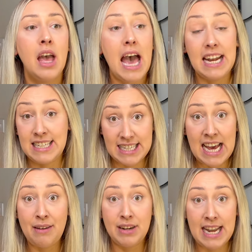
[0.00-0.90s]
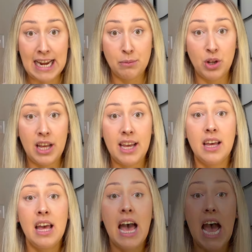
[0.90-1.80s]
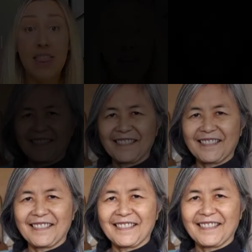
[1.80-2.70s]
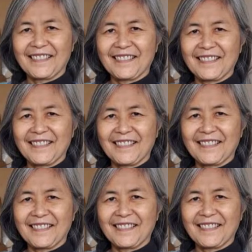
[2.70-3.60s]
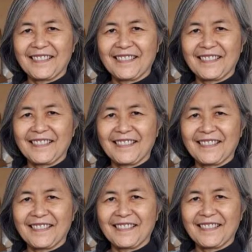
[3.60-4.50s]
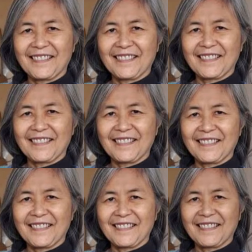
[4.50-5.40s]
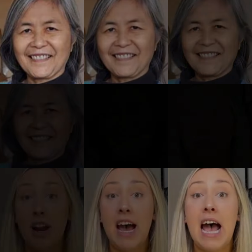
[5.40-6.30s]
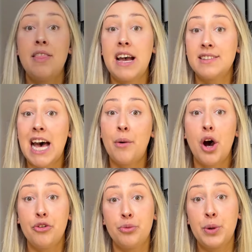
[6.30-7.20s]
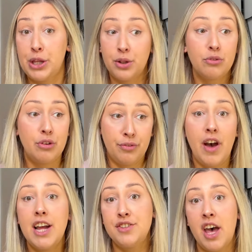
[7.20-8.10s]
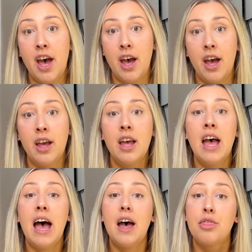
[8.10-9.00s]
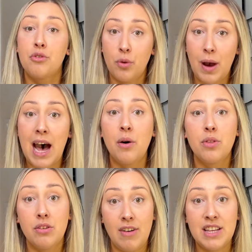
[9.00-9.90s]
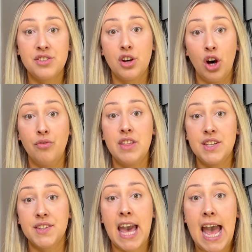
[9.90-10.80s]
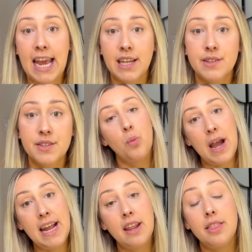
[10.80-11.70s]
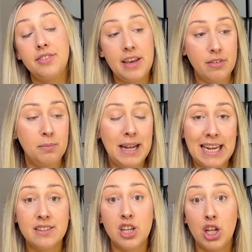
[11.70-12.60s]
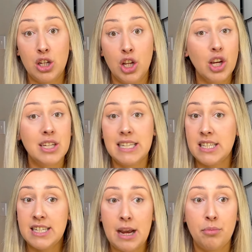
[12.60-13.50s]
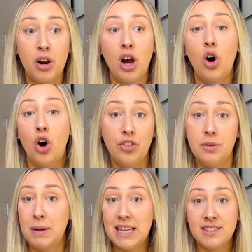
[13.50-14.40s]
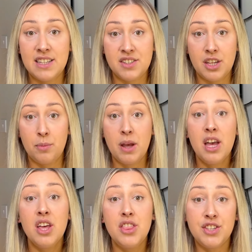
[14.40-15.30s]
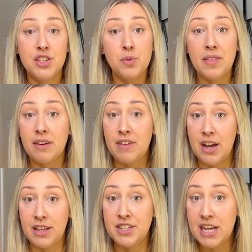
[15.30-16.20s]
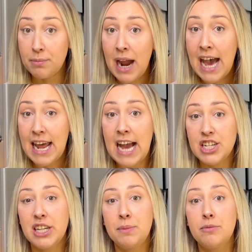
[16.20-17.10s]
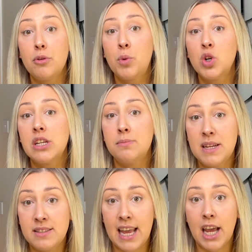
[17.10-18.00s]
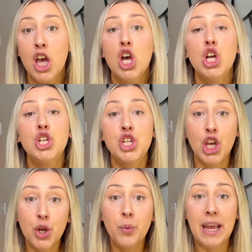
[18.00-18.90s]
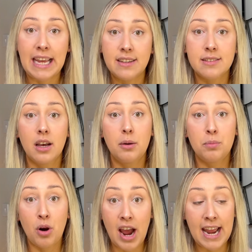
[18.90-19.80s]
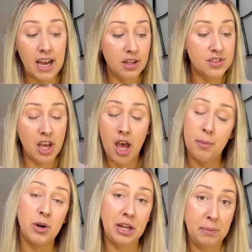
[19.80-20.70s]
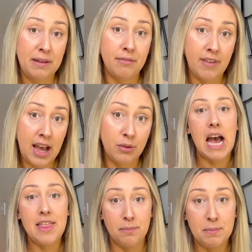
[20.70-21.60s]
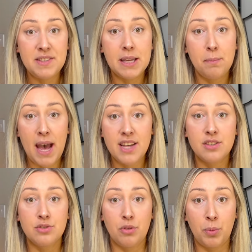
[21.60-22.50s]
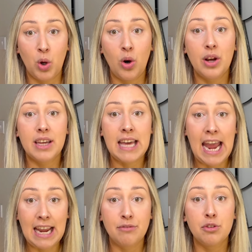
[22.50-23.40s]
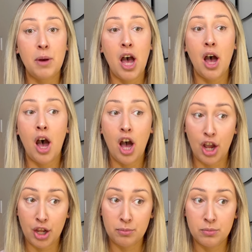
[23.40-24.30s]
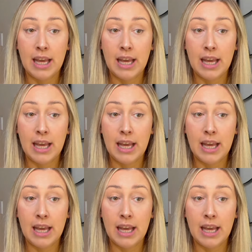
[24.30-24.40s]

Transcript: and it did have a name on it, and that name was Mee Keun Chong. She was also known by the name Deborah, and that's how I will refer to her throughout the rest of this case. When Devon police looked into Deborah on the police system, this is when they found that Deborah had actually been reported missing 2 weeks prior to her body being found. And the missing persons report came from her home